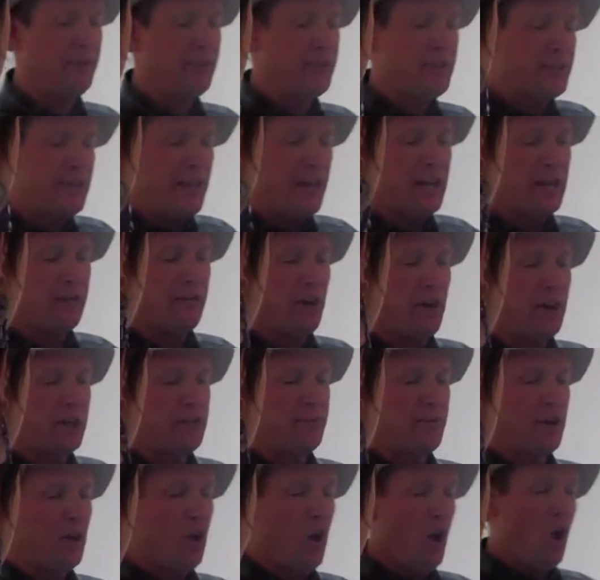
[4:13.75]
for the sake of
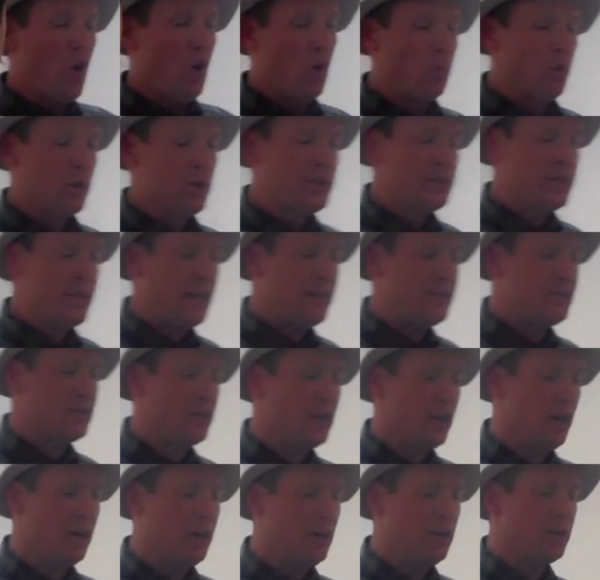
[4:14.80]
argument. Worst case
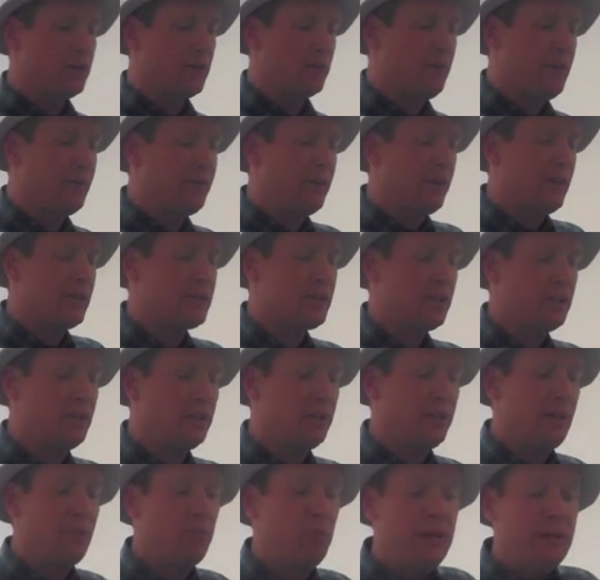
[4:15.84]
scenario, the river doesn't
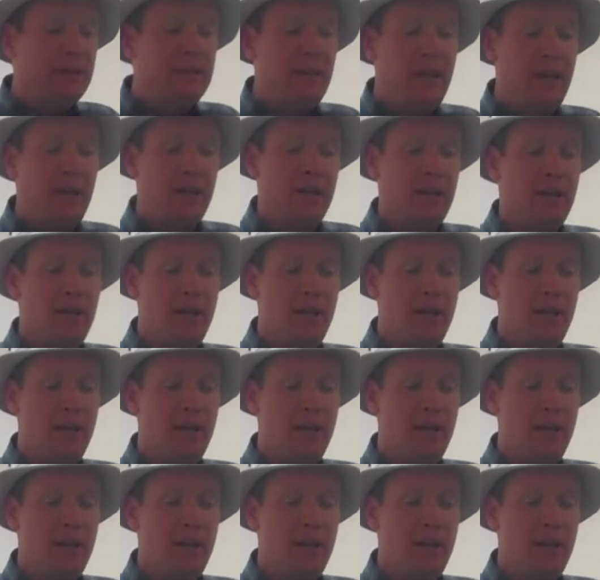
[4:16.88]
clear up. What then?